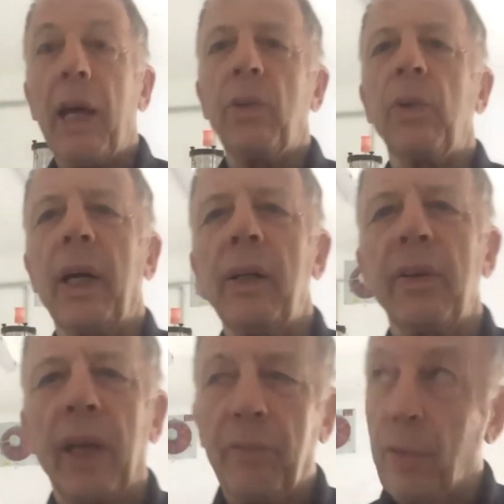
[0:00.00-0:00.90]
to tell you
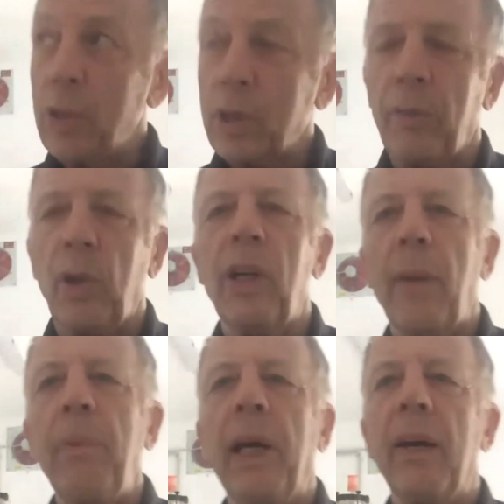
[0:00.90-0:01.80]
that. First of all,
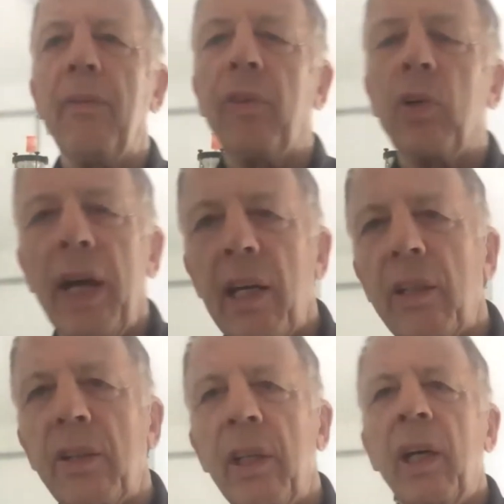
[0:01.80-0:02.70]
let me give
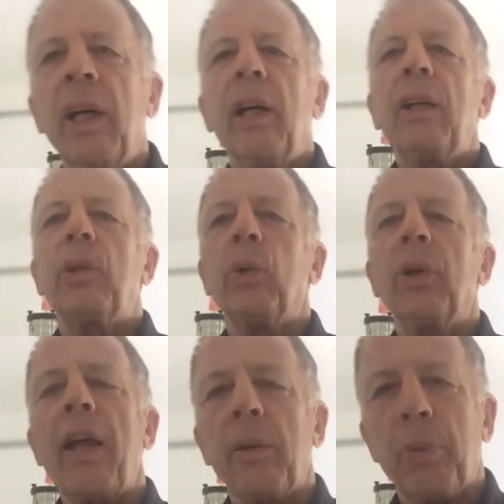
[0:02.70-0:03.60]
credit to
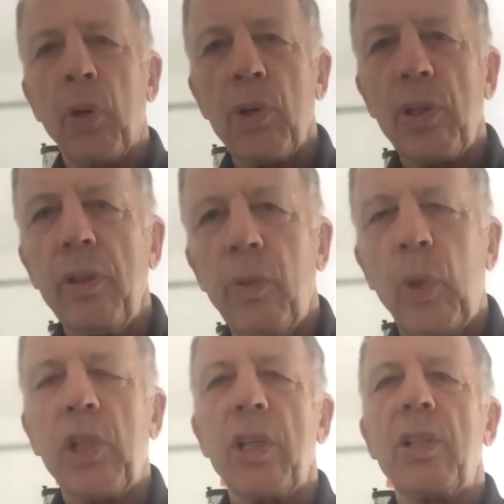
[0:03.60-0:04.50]
another person,
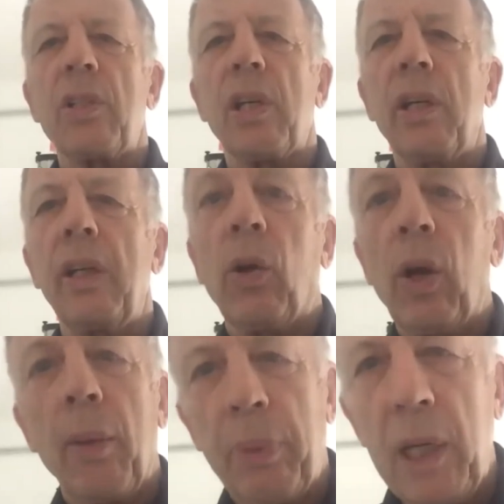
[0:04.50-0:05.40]
which is
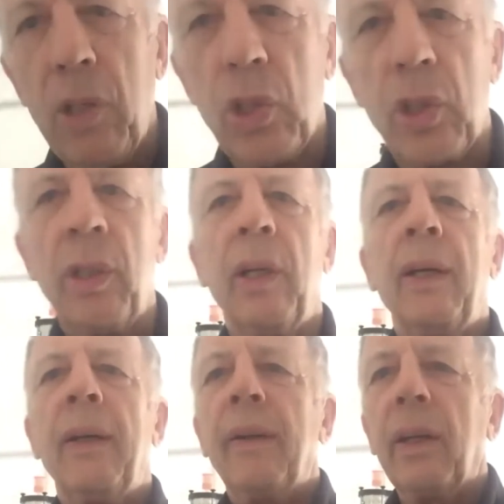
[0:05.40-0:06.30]
Nicolas Piche.
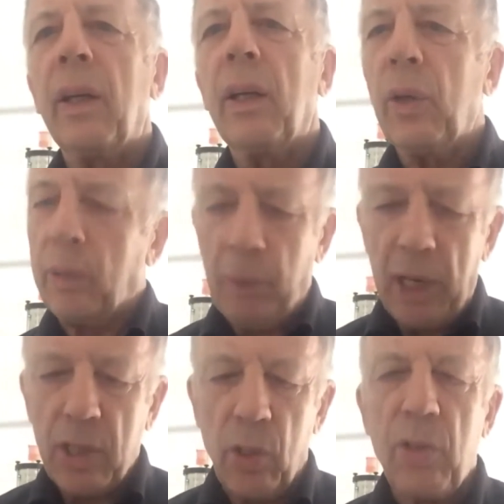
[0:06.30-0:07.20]
You know, it may
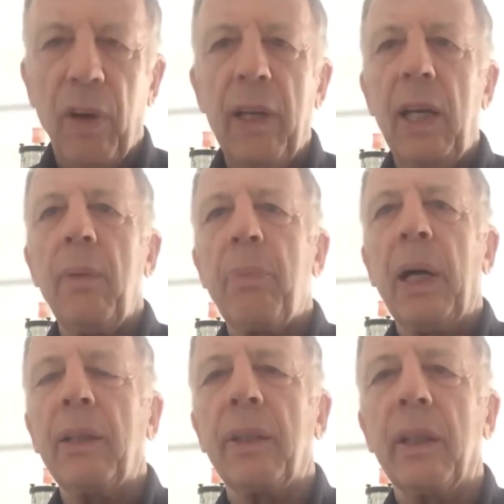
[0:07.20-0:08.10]
sound funny,
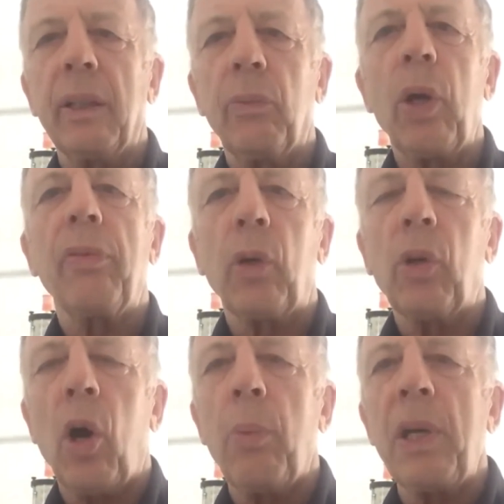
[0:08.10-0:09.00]
but one of
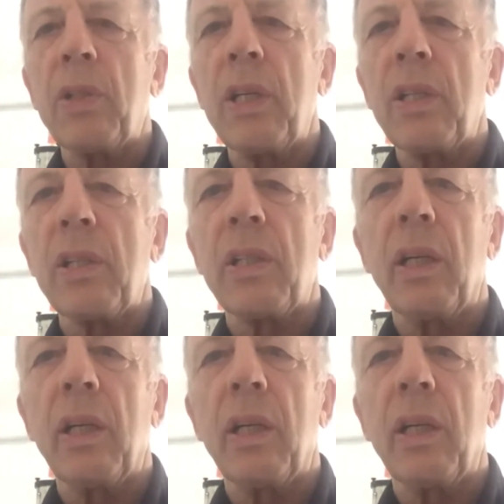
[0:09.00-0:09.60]
our hobbies is